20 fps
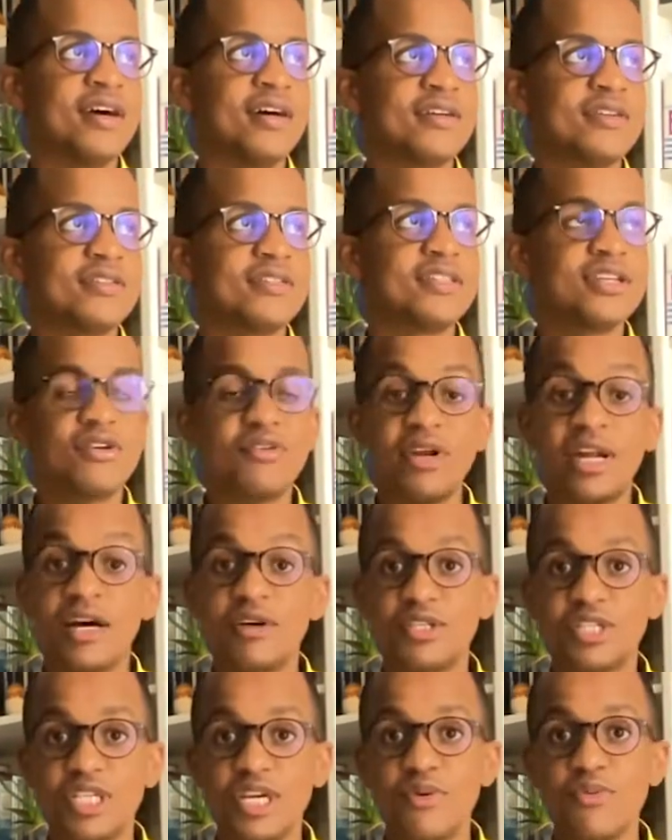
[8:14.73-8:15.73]
secret I'll
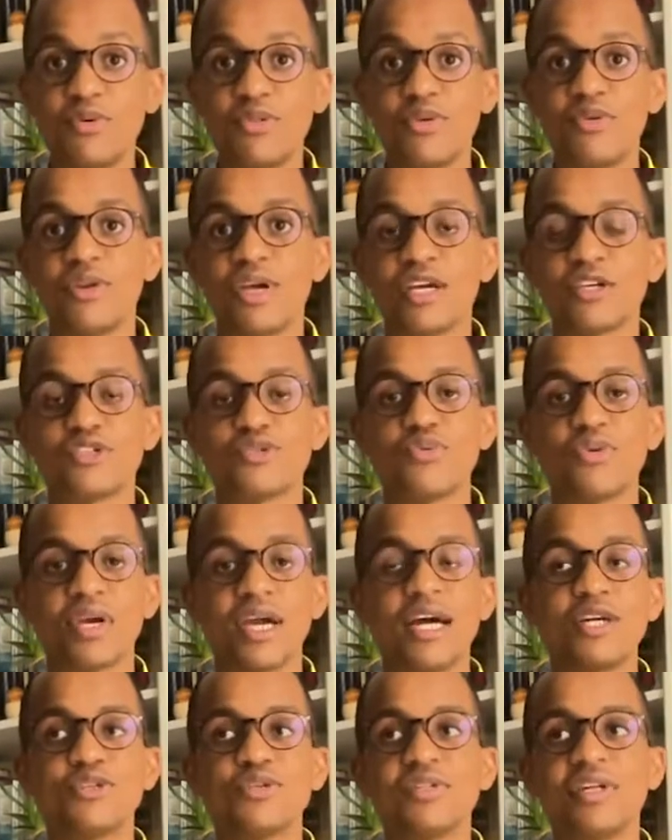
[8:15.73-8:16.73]
share with you next week
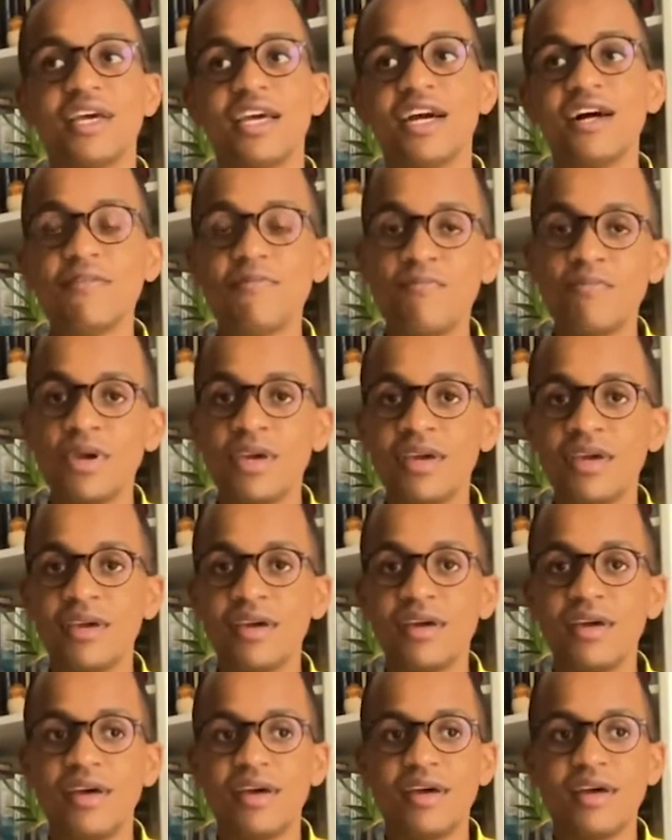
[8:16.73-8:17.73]
actually helped me
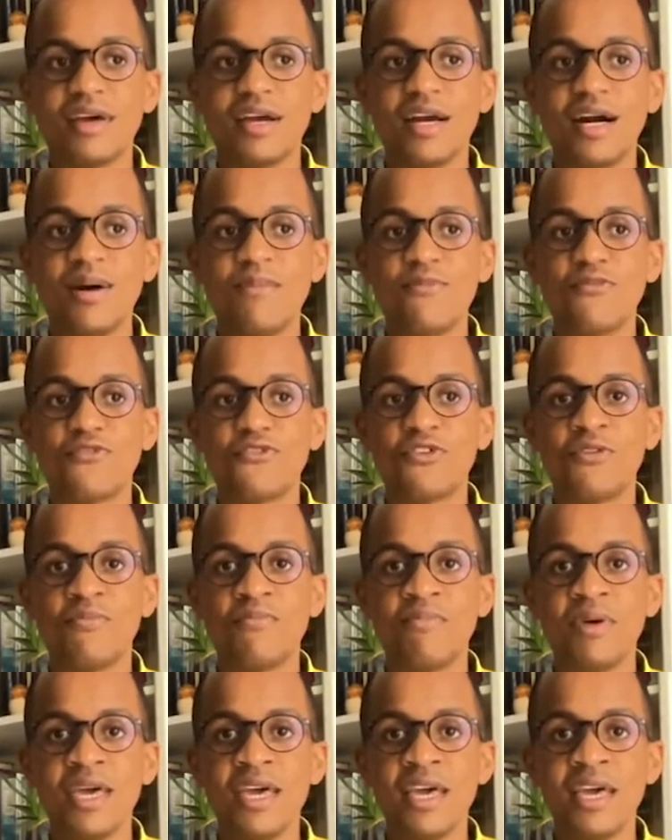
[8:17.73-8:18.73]
come from
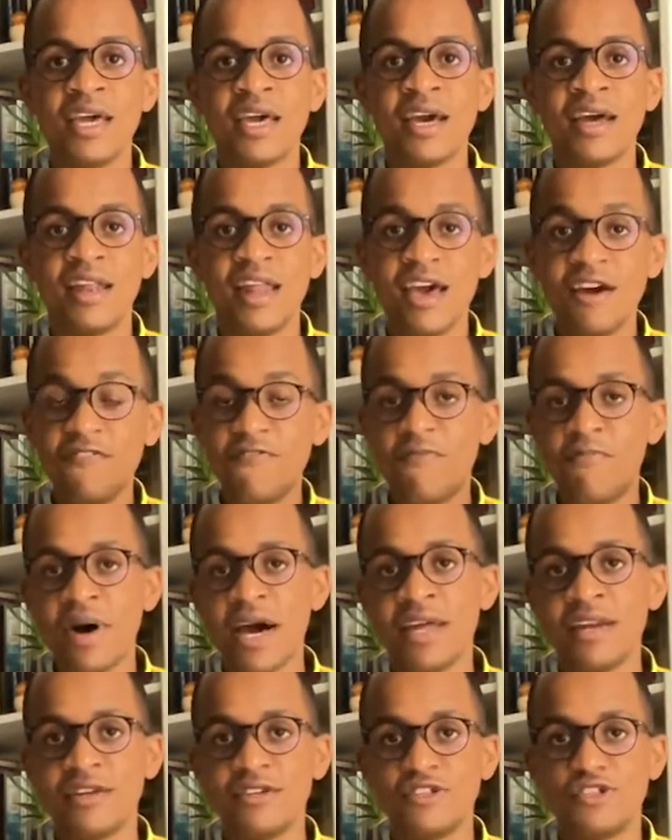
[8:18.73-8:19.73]
being an
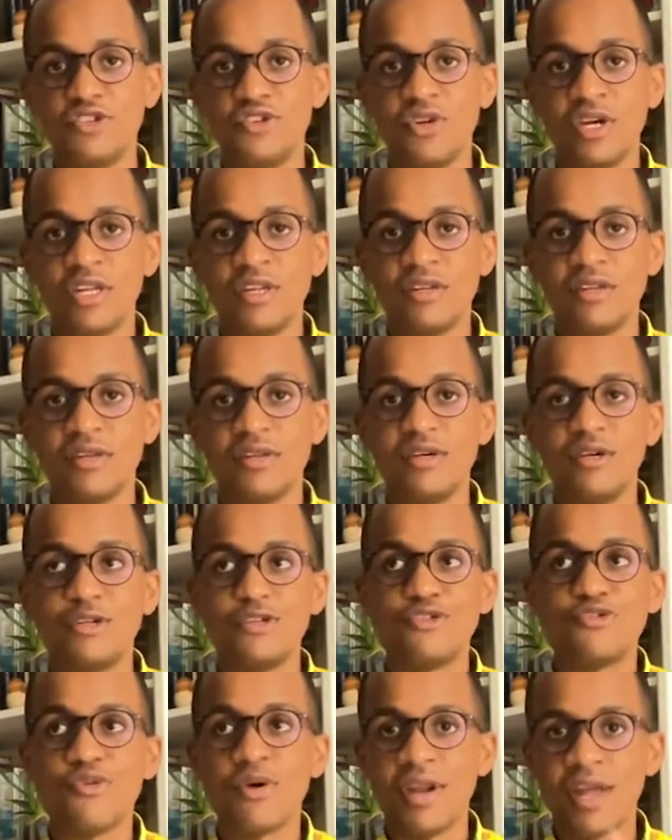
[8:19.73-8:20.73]
F- student
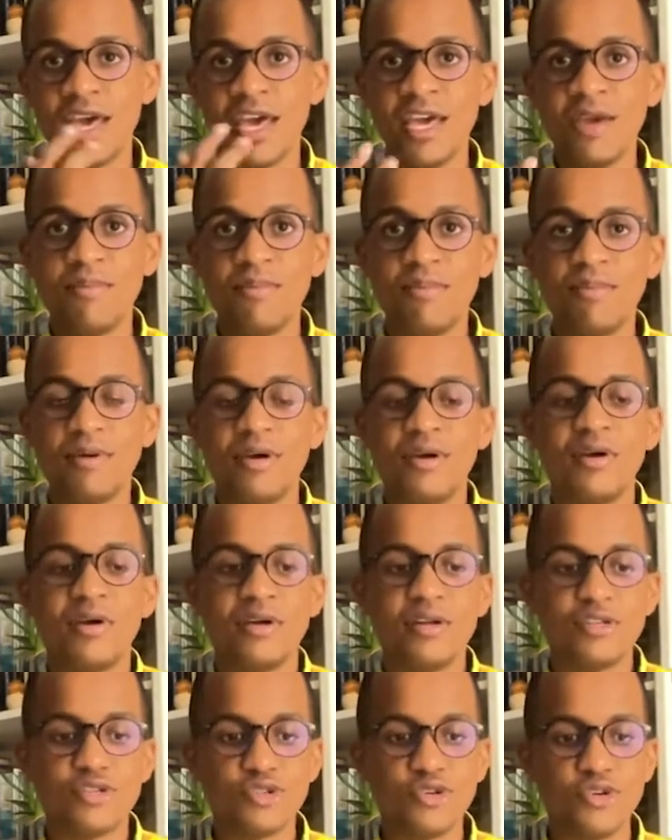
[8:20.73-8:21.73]
to an A,
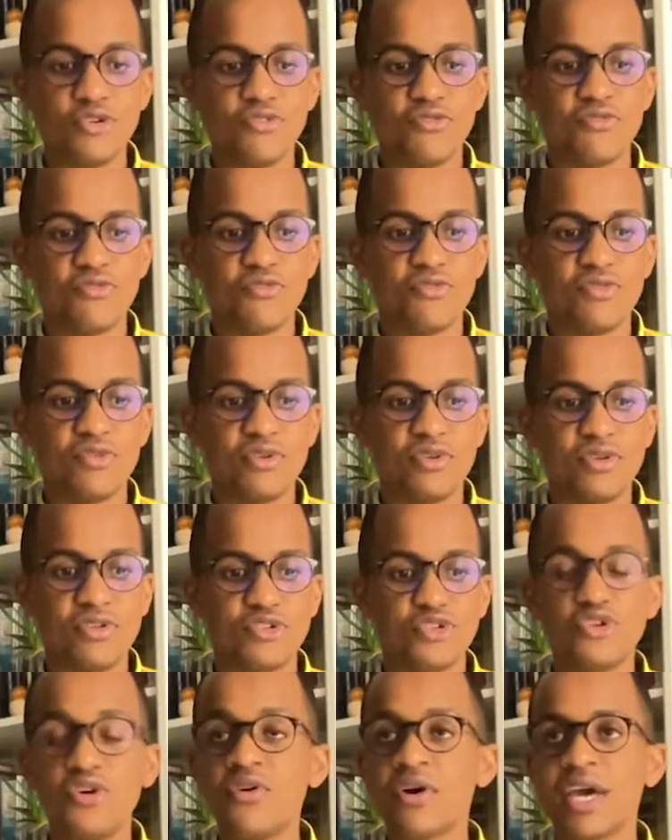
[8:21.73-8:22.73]
sort of
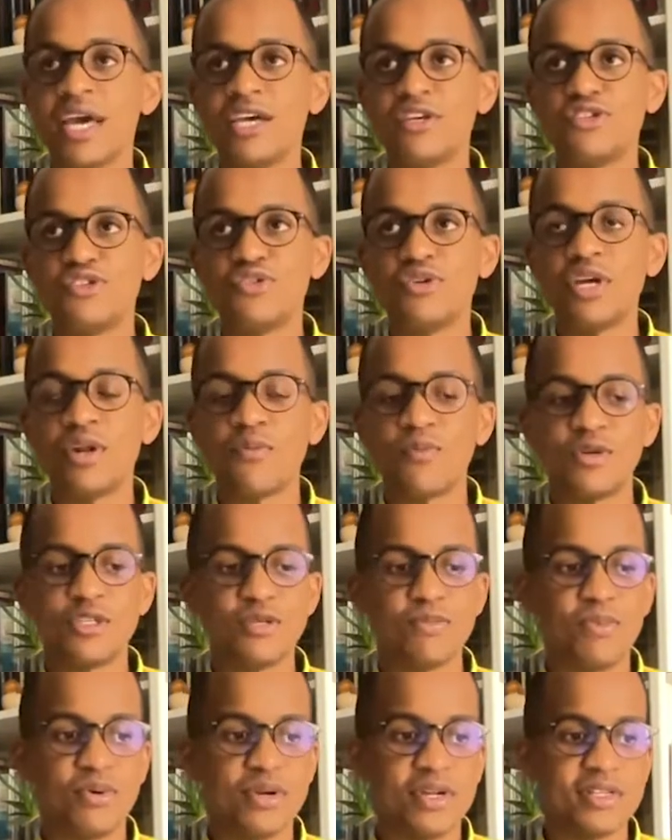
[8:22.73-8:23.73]
strong A student once
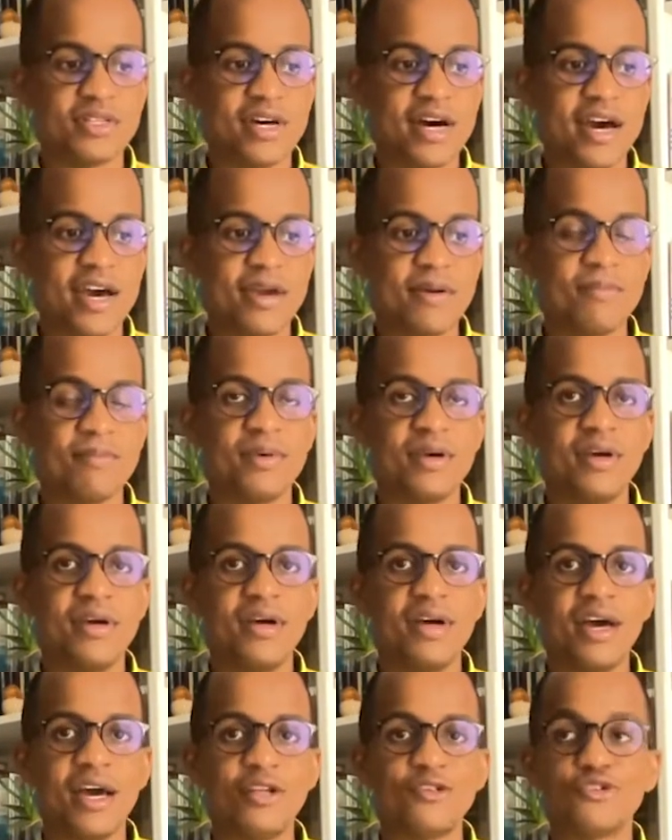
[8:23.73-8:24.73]
upon a time.
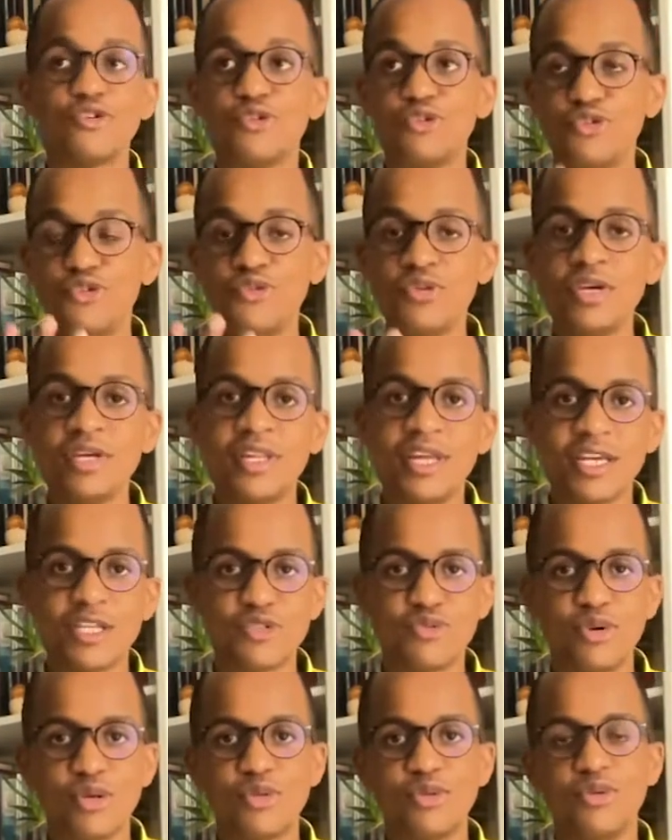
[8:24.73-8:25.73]
And so tune in next
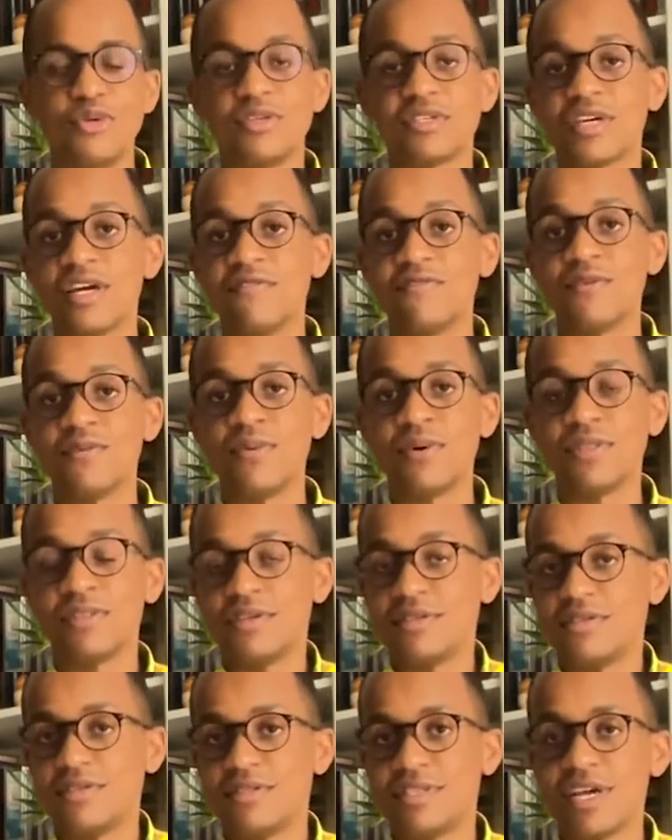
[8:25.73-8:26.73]
week to discover what
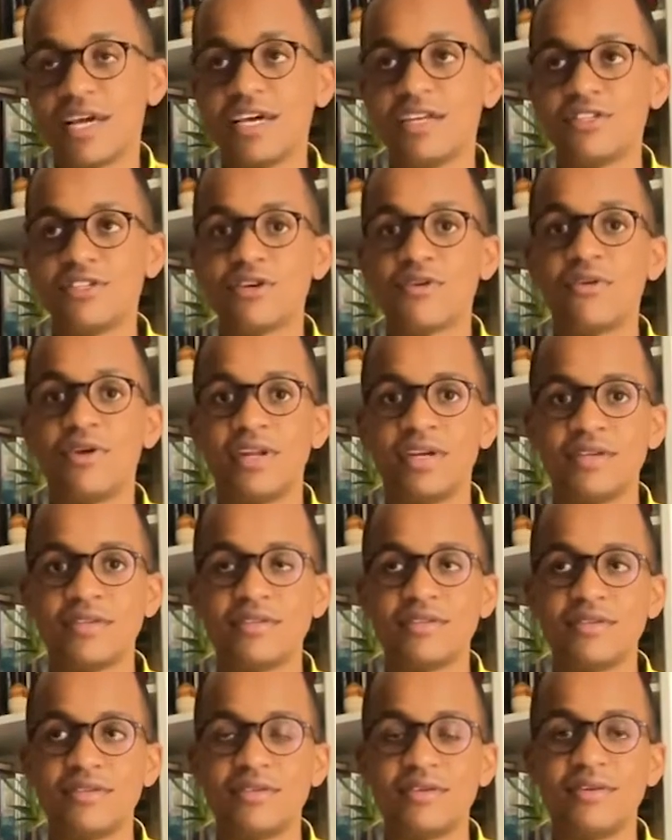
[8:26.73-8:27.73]
this second secret is.
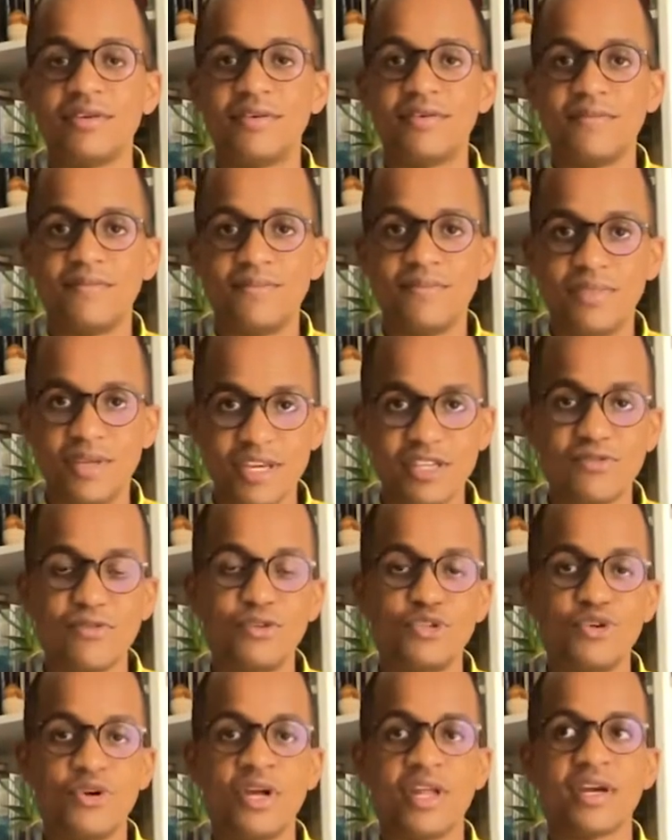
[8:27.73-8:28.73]
Thanks for
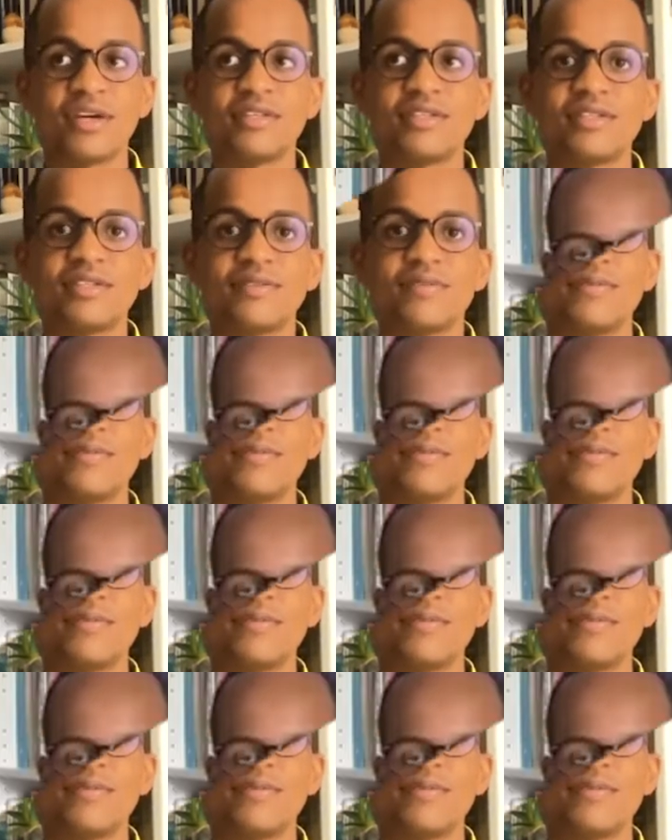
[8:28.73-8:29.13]
joining us.